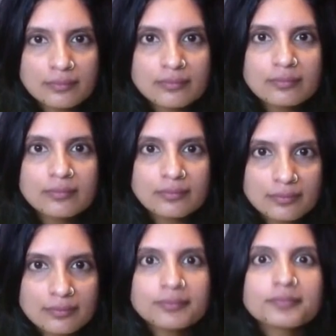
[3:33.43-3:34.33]

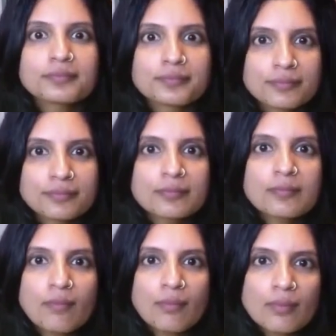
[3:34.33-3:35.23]

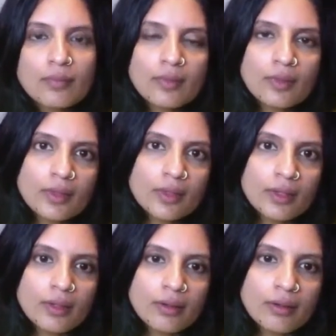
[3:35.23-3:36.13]

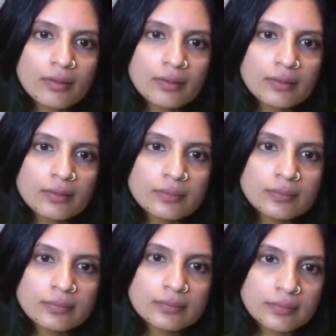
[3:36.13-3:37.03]

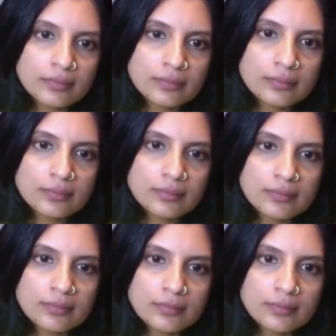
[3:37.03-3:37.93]

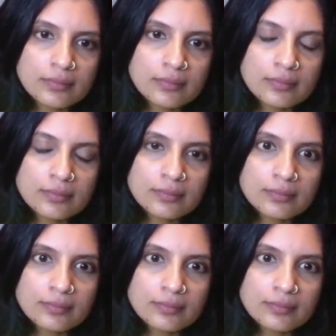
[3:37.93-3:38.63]
The person shown says nothing.